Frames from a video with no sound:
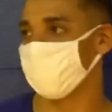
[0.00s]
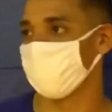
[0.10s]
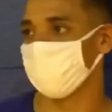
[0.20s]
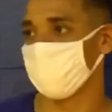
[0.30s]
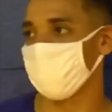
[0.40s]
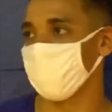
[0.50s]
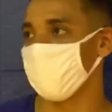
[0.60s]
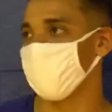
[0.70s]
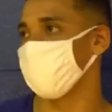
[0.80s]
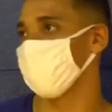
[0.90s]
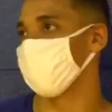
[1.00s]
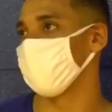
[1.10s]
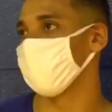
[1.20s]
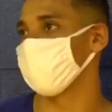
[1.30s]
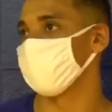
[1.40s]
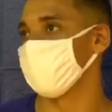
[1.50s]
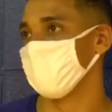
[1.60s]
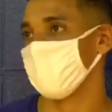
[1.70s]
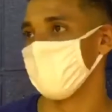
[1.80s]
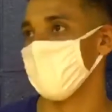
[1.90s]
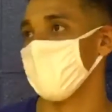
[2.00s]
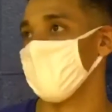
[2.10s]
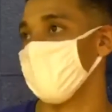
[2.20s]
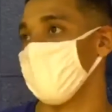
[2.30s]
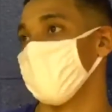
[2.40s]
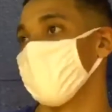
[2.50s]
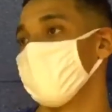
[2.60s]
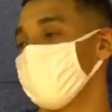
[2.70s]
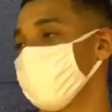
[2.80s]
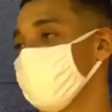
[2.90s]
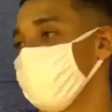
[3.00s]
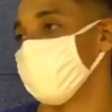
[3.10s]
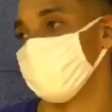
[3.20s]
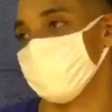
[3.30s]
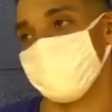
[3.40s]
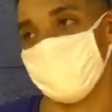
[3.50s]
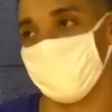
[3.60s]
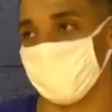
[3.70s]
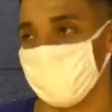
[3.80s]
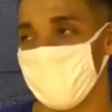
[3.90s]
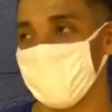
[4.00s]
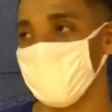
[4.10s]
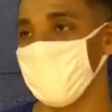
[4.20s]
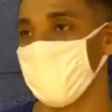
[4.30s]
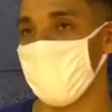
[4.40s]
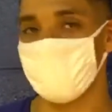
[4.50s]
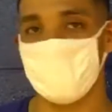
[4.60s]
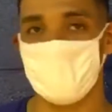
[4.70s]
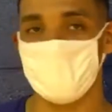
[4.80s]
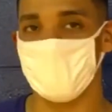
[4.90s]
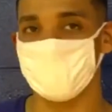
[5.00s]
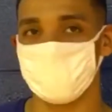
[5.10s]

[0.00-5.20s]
working today. And, uh, you know, it's like I said, the new norm, we got to get used to